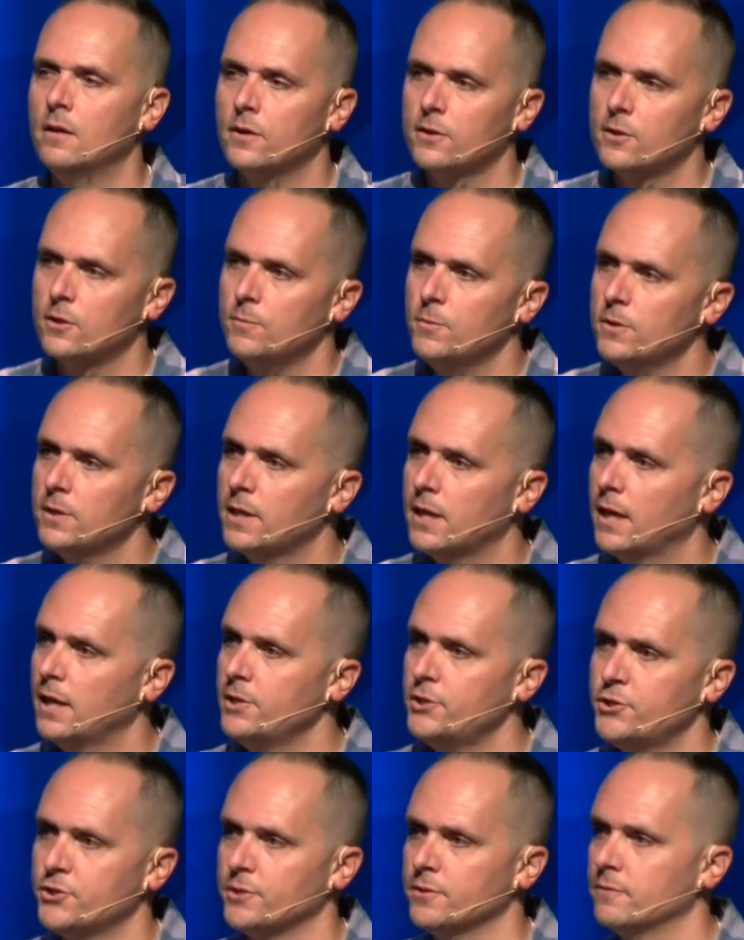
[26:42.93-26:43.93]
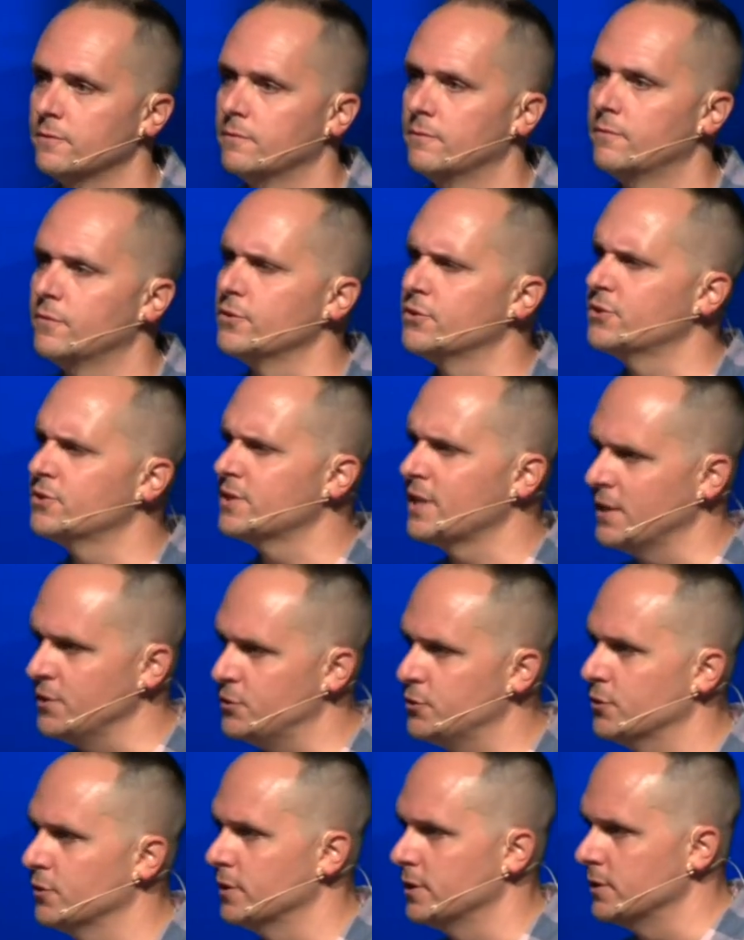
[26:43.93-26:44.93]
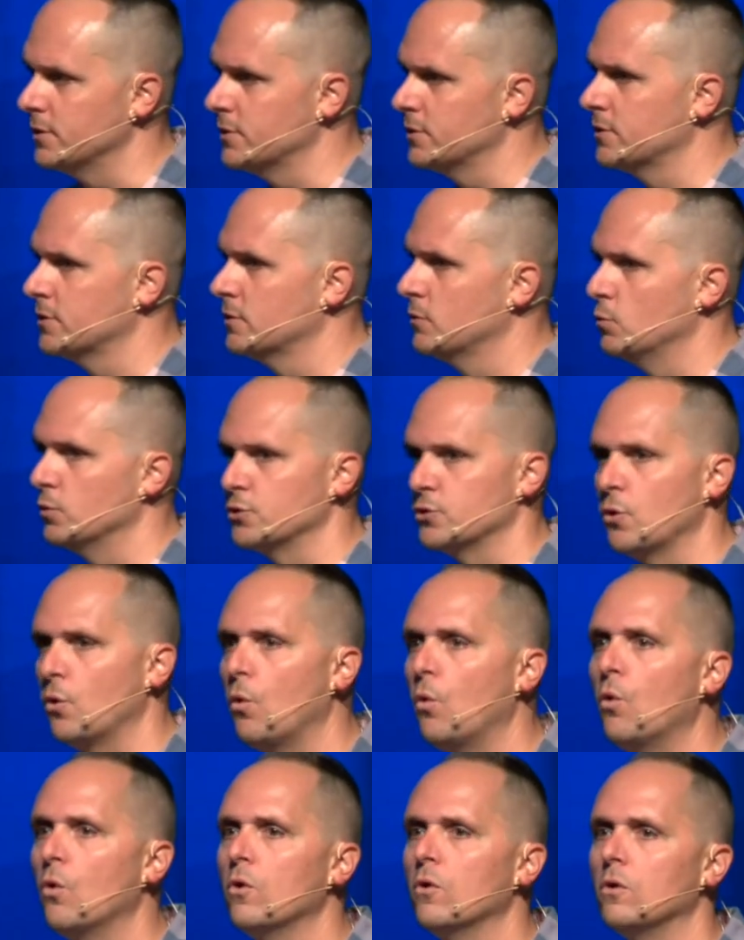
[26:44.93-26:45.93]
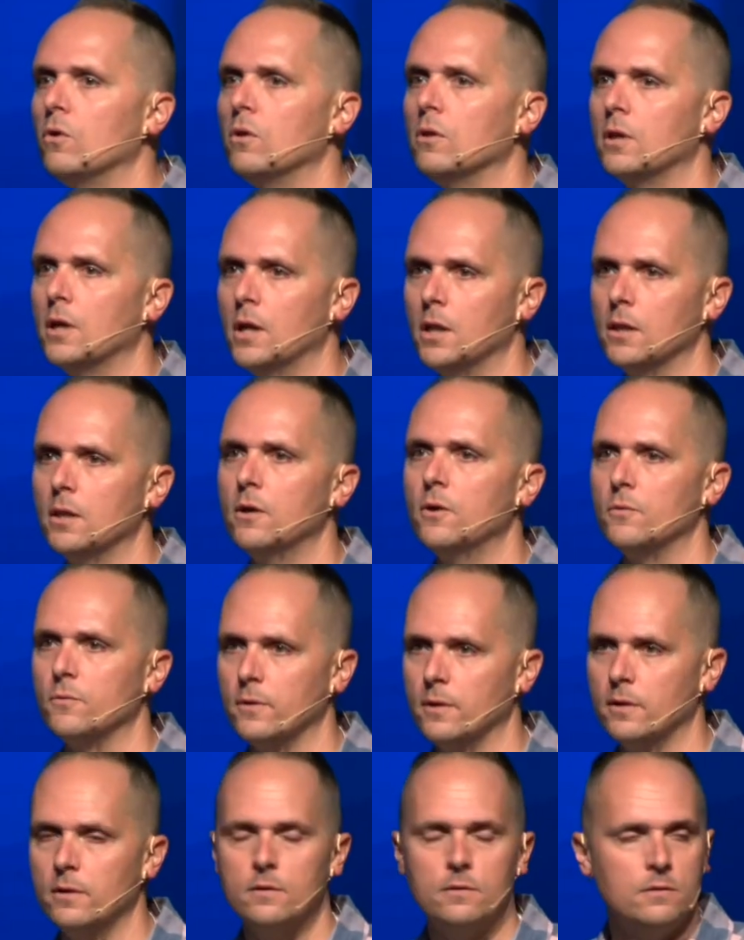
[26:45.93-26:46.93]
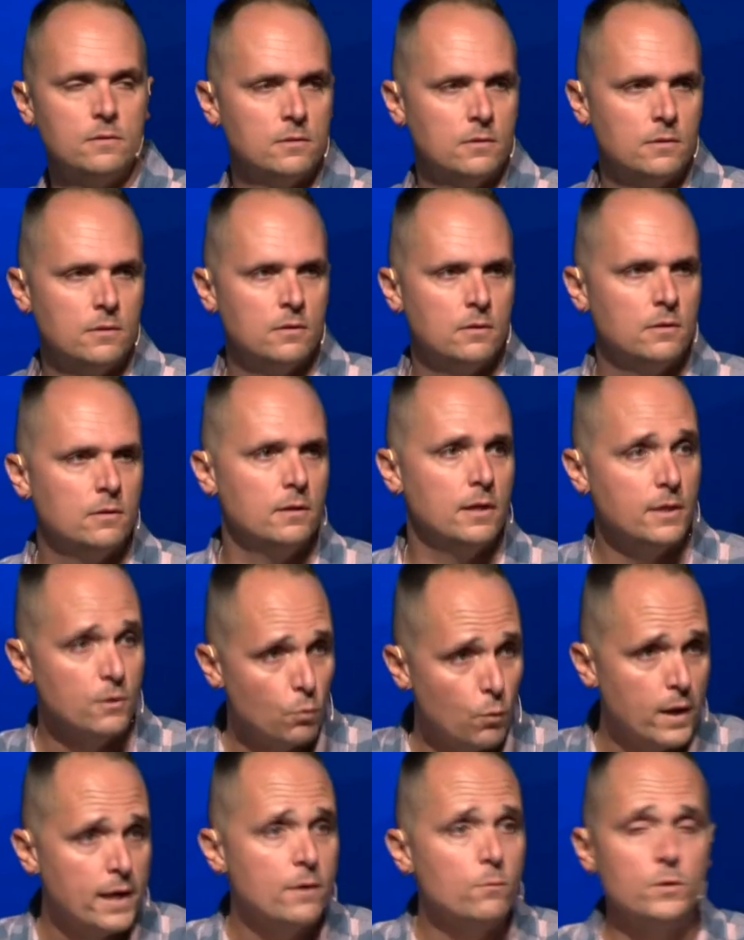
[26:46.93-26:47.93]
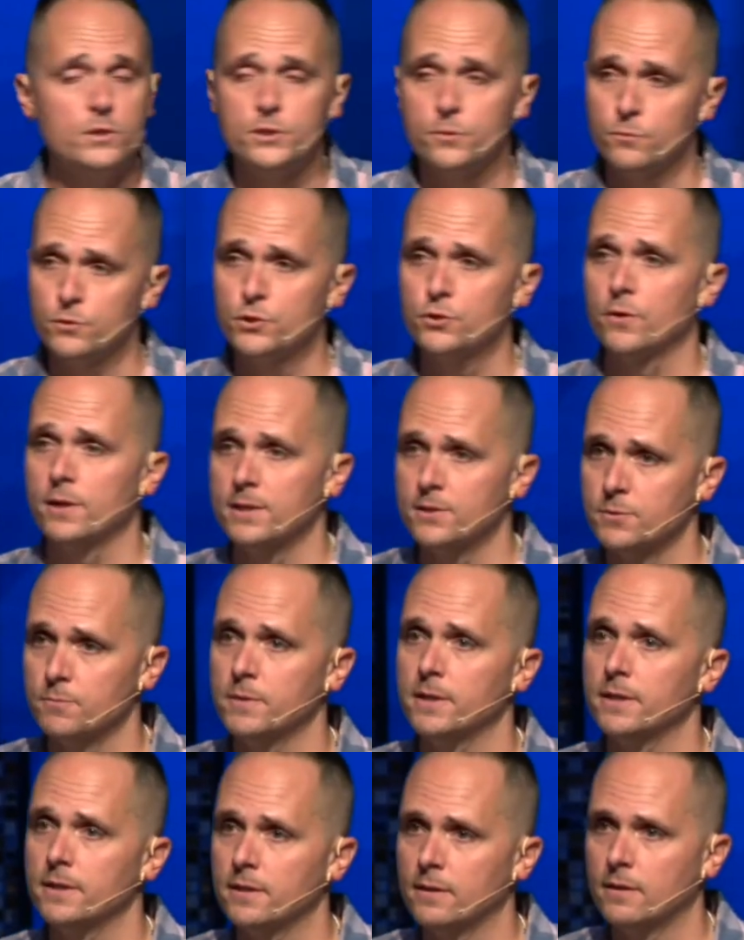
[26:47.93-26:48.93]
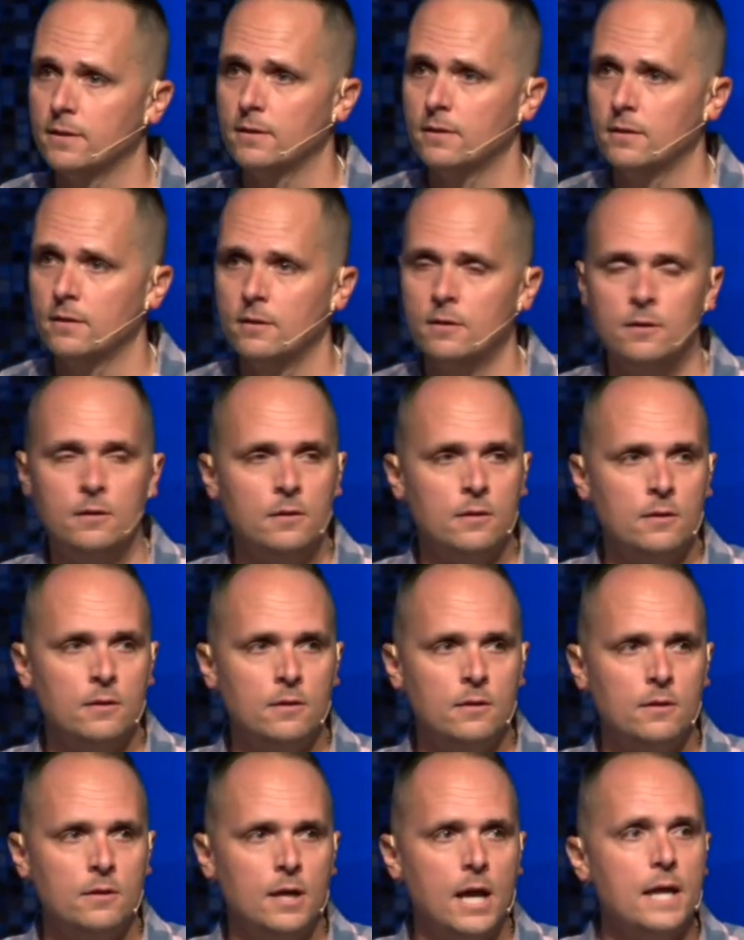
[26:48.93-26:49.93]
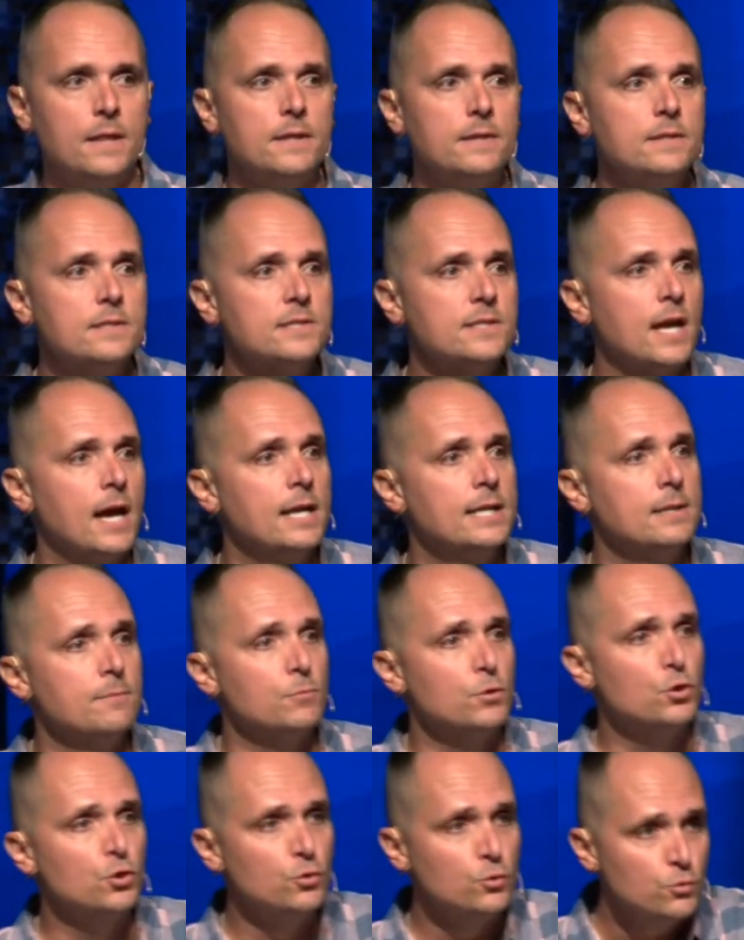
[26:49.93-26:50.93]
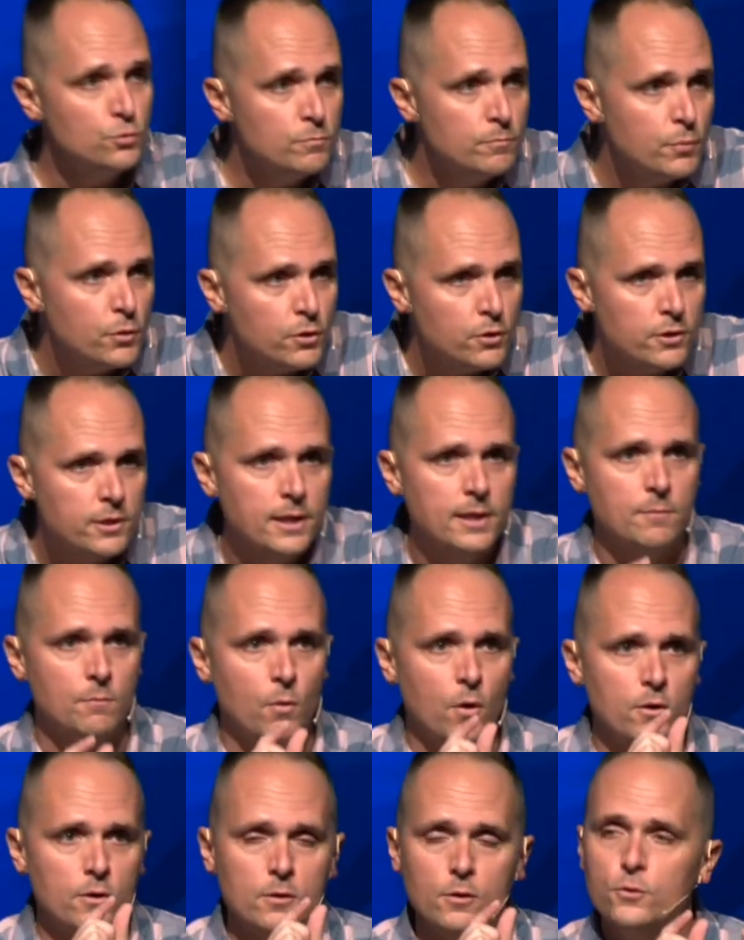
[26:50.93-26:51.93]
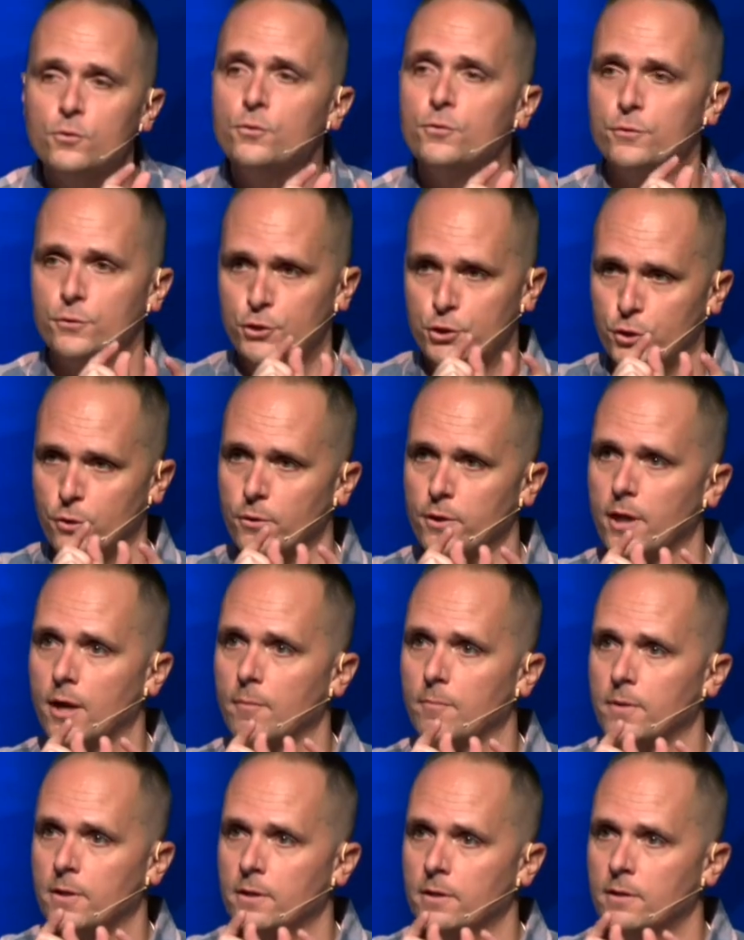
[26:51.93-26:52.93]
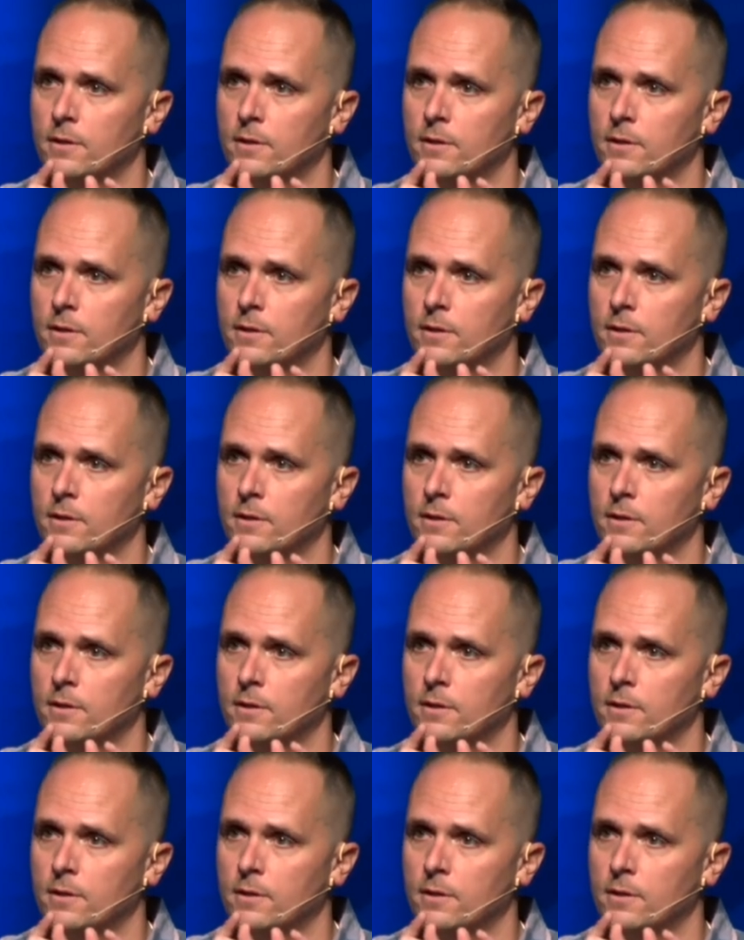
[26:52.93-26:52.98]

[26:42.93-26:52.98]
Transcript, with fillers: Communication for centuries was oral alone in the way in which it was transmitted. And then this guy named Gutenberg and Martin Luther showed up,